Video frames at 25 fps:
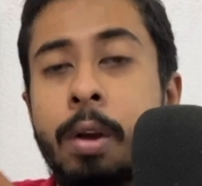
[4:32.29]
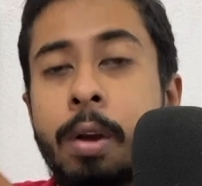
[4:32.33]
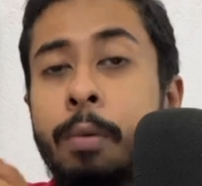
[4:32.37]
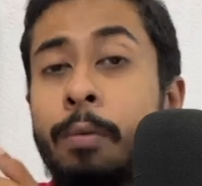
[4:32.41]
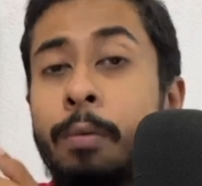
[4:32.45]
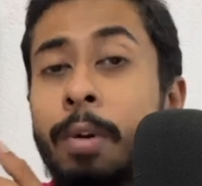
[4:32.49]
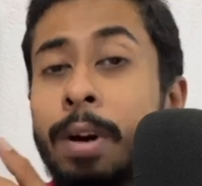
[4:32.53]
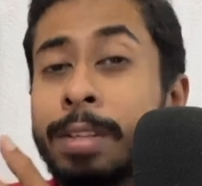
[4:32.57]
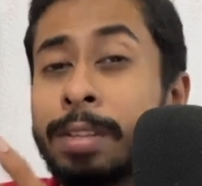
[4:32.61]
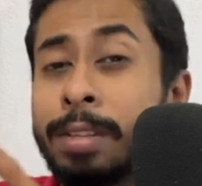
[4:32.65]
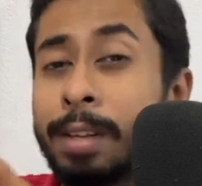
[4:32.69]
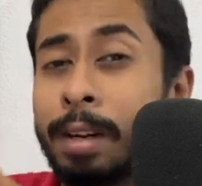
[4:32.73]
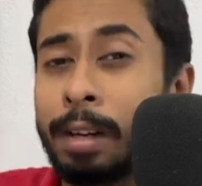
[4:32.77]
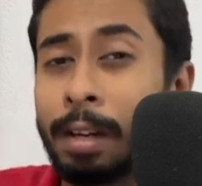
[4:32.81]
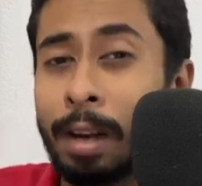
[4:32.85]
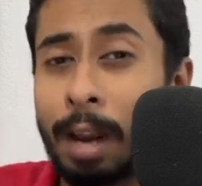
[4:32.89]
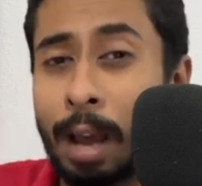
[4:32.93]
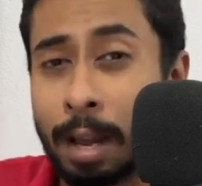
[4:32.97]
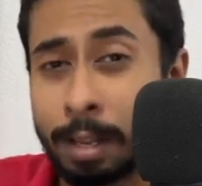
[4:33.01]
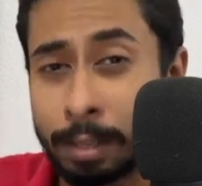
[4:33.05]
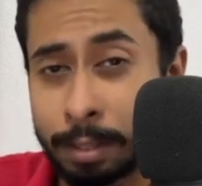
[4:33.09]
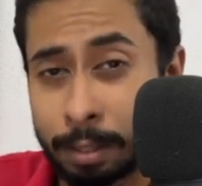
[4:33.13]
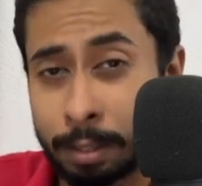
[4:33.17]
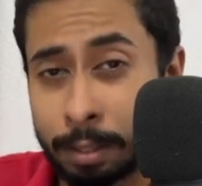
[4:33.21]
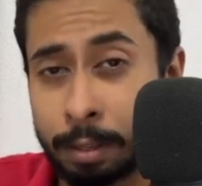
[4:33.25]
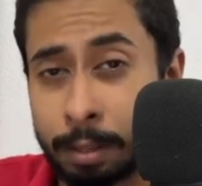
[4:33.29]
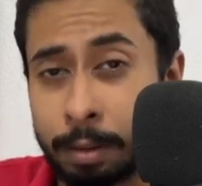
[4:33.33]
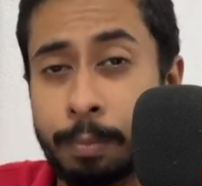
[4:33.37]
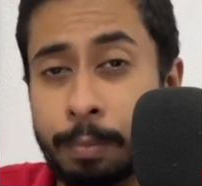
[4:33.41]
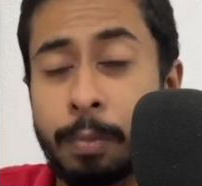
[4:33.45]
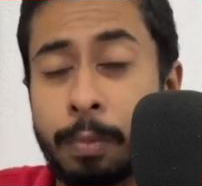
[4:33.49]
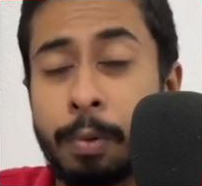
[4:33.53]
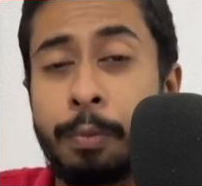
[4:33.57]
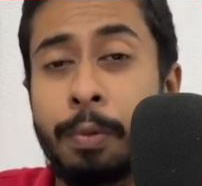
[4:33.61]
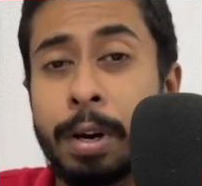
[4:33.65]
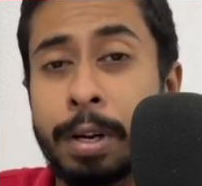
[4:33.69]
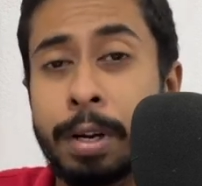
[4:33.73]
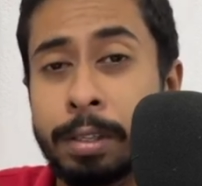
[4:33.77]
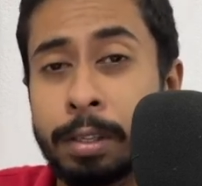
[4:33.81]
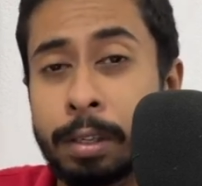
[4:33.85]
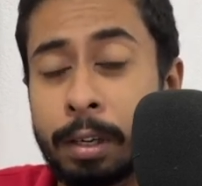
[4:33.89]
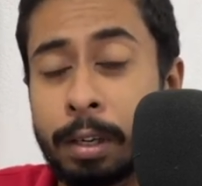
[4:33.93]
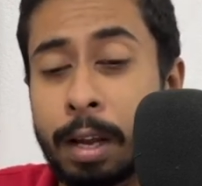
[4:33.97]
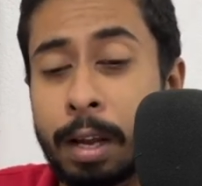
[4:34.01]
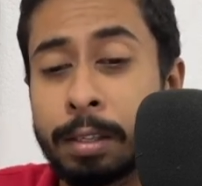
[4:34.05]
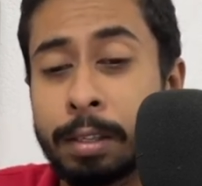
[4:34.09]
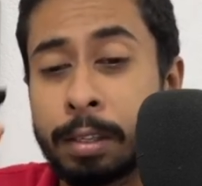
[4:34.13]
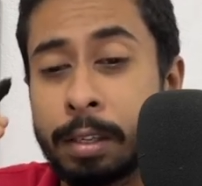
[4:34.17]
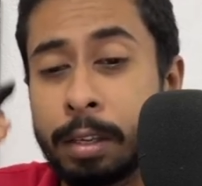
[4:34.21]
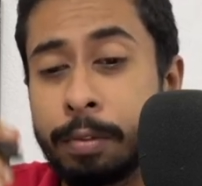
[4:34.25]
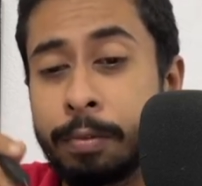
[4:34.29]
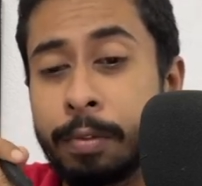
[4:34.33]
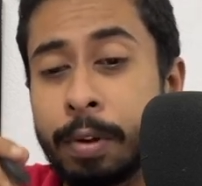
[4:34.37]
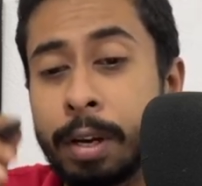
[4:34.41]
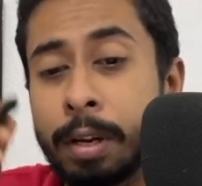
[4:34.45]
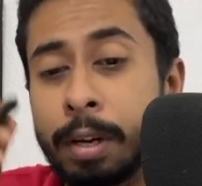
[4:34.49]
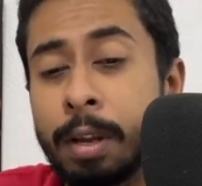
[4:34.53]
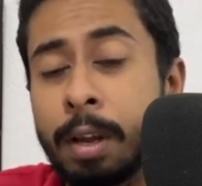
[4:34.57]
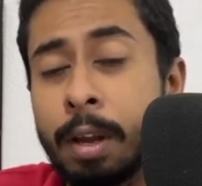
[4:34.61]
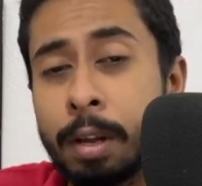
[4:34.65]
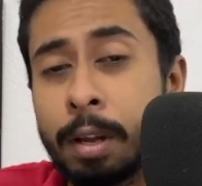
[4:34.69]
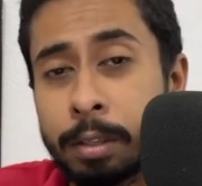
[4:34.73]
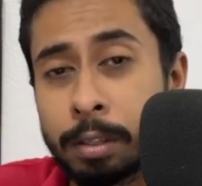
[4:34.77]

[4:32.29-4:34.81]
What is a class? What is a class given